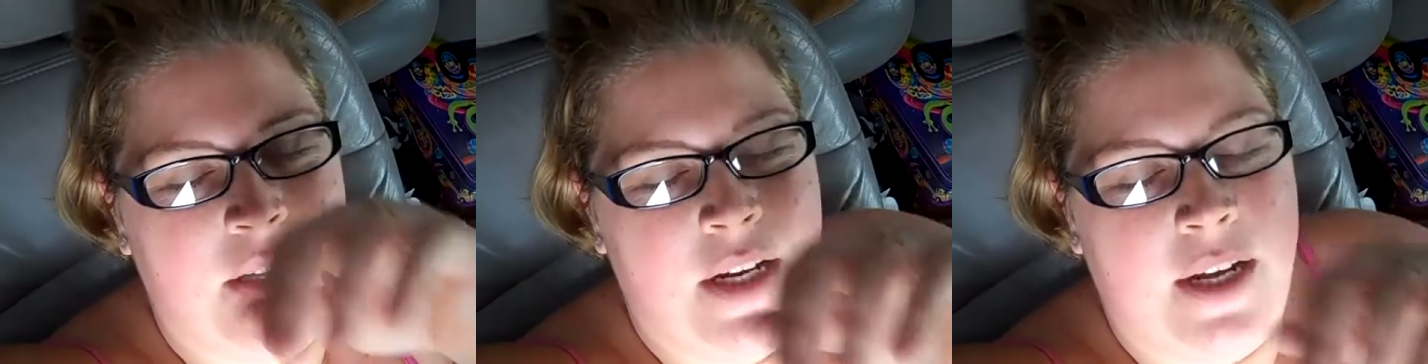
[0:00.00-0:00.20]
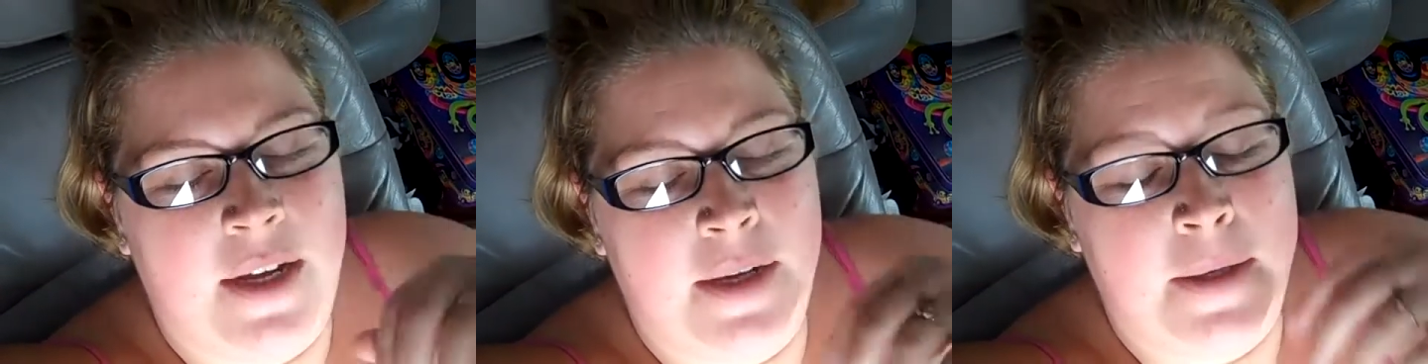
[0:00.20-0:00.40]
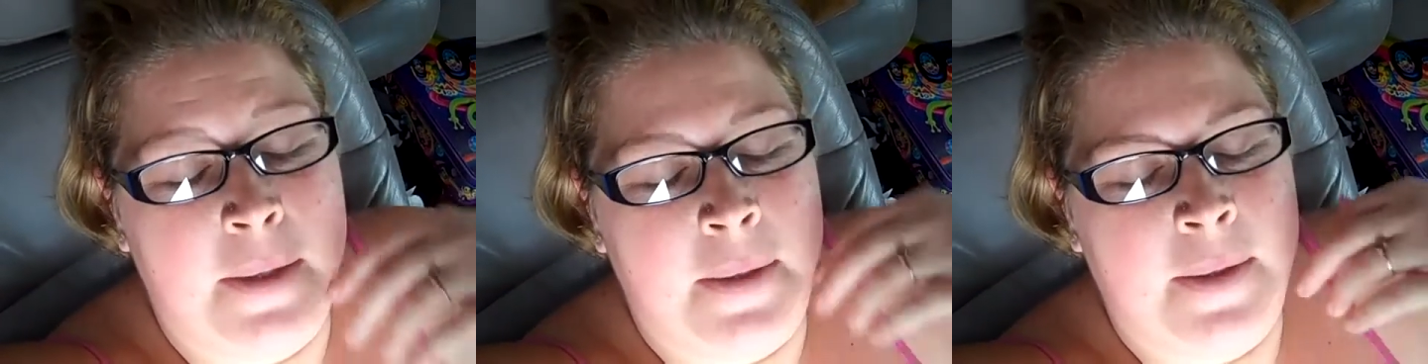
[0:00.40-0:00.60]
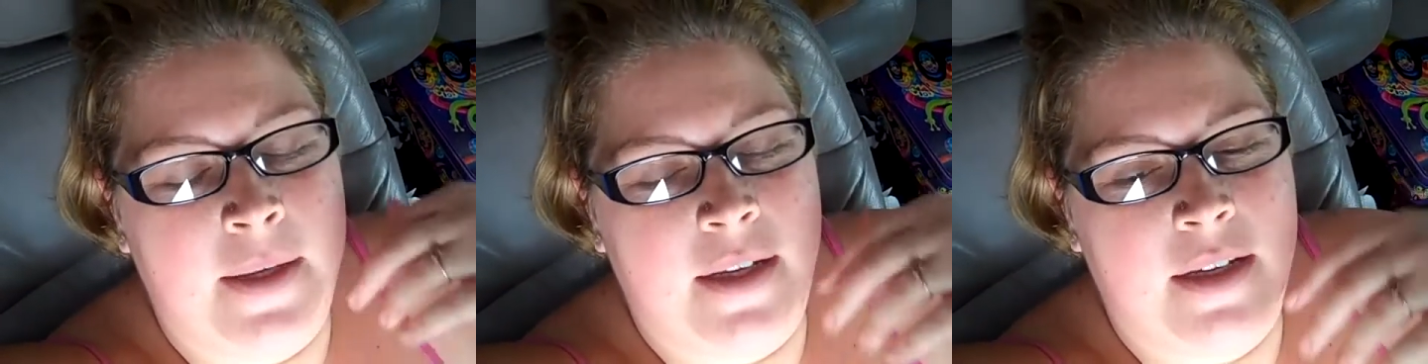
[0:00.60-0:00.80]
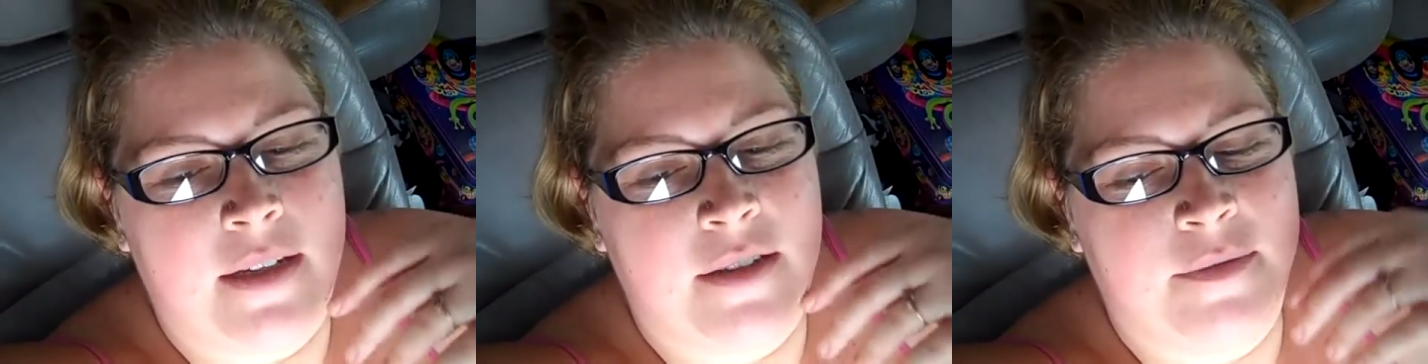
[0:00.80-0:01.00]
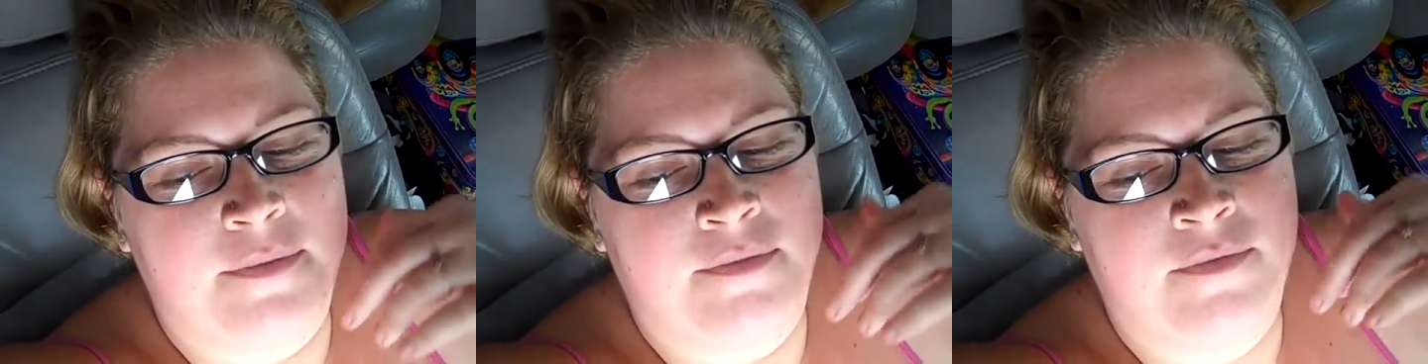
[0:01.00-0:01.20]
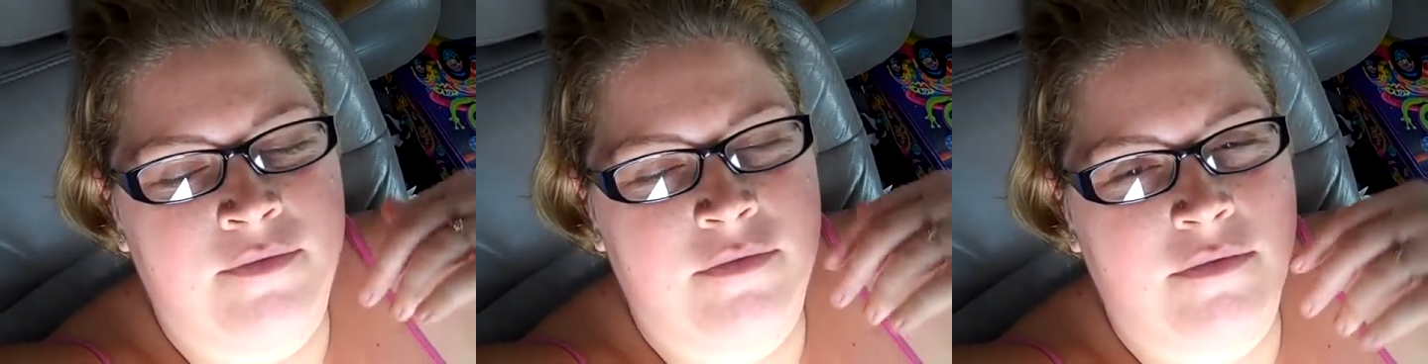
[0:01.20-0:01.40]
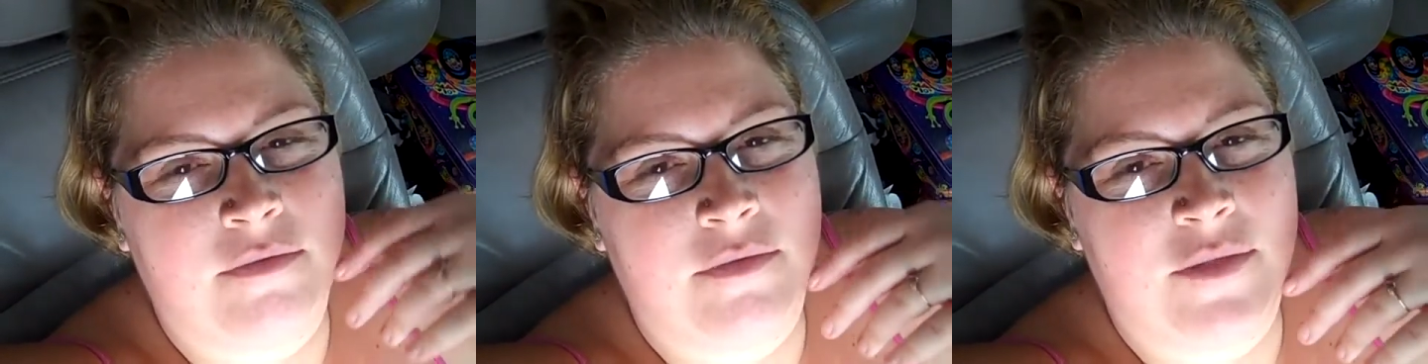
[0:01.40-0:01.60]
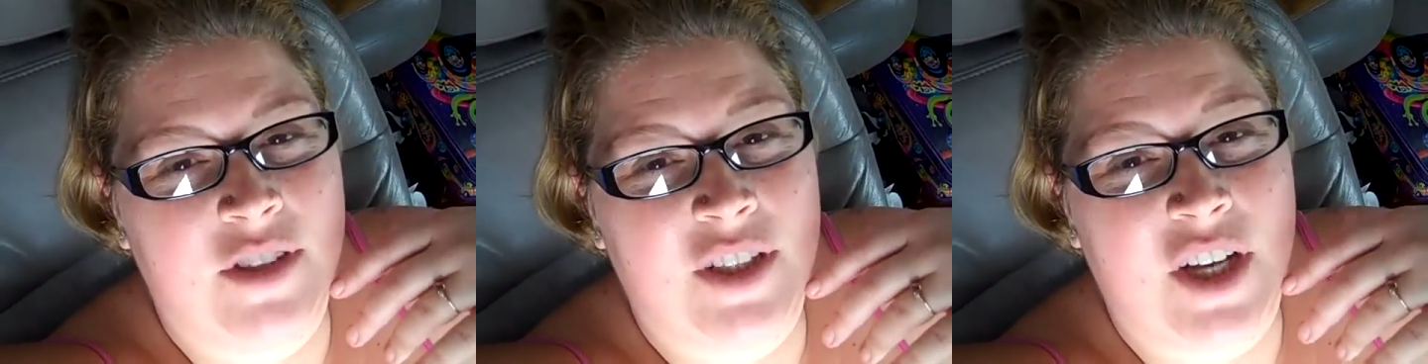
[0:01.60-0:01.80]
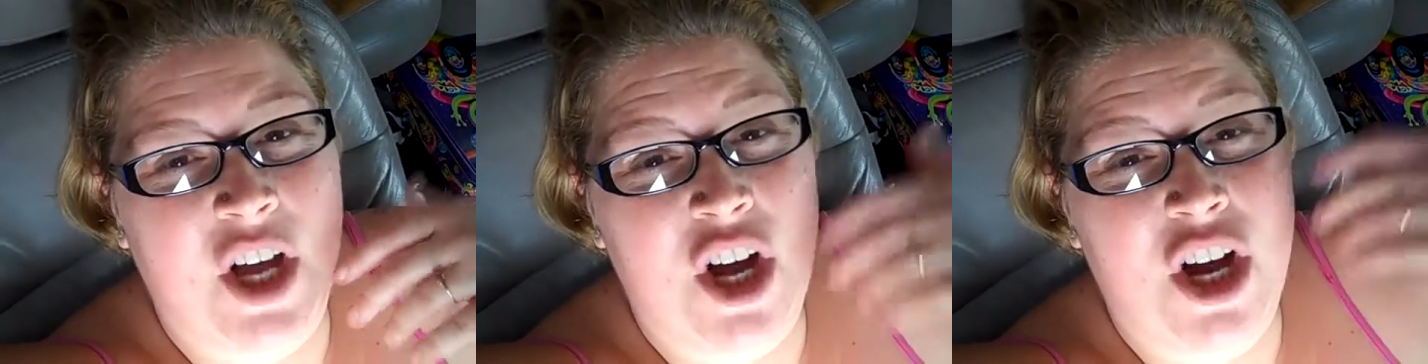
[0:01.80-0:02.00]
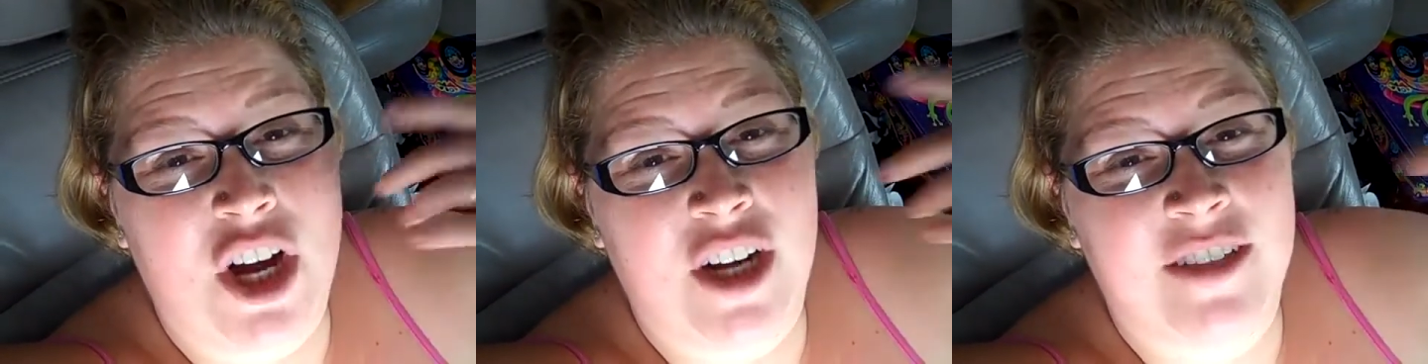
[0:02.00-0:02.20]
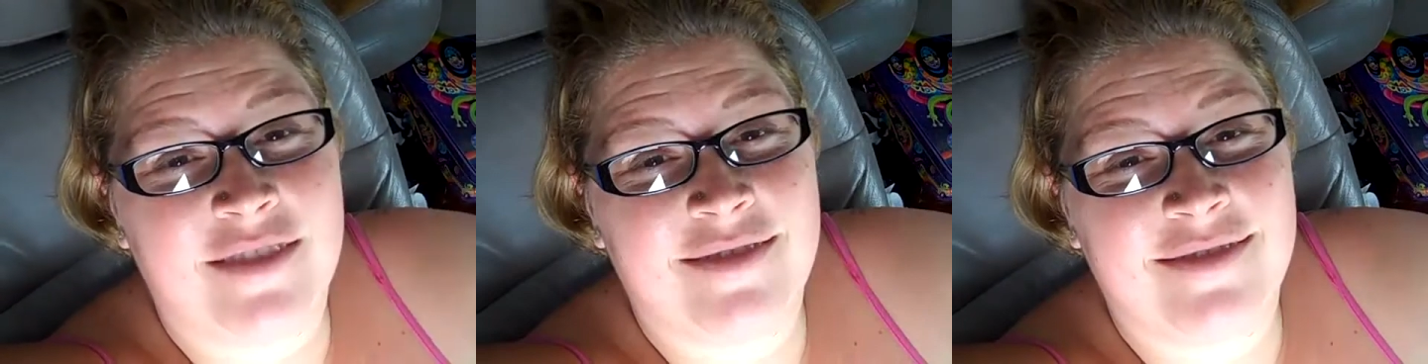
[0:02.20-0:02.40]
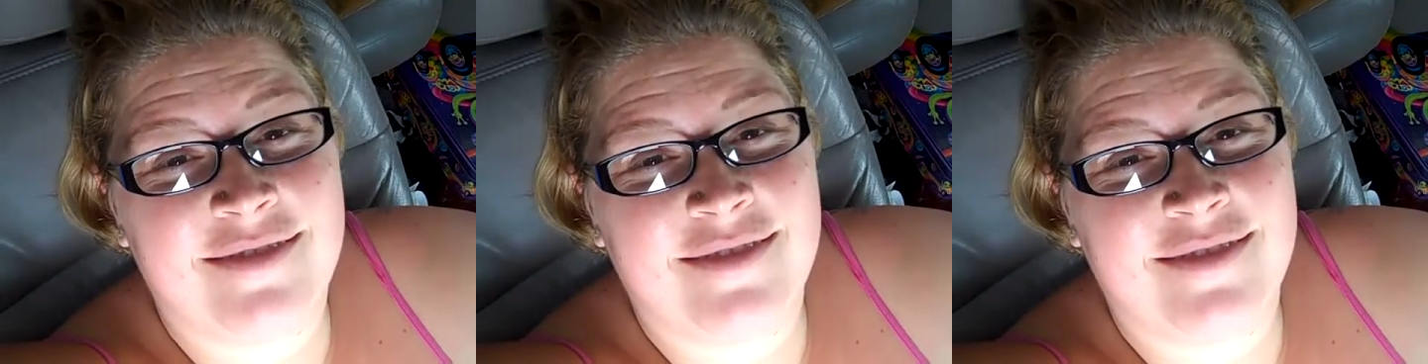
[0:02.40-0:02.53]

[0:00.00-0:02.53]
today in the car,